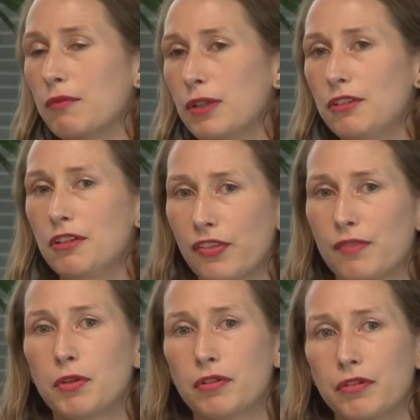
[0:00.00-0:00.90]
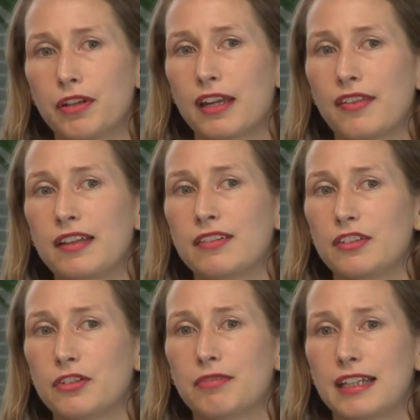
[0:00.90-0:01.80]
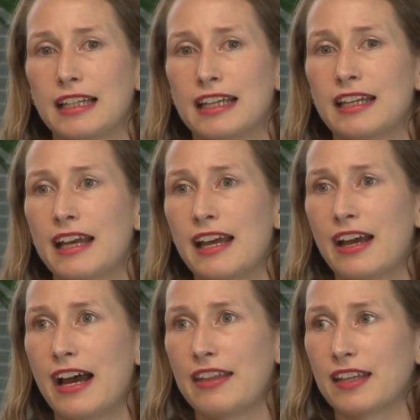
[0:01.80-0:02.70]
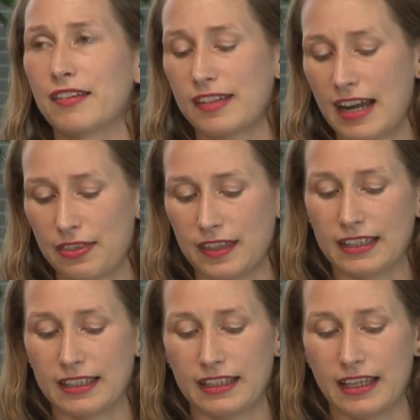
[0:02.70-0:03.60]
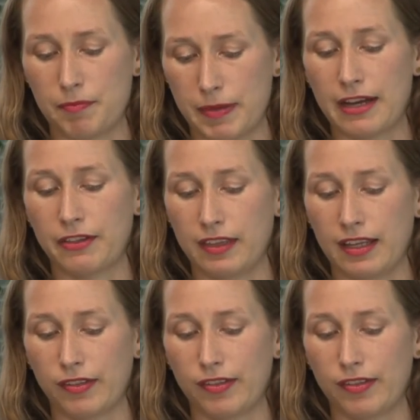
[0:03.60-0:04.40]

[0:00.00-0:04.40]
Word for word: And when you're in a smaller organisation, you really I think, start thinking about this.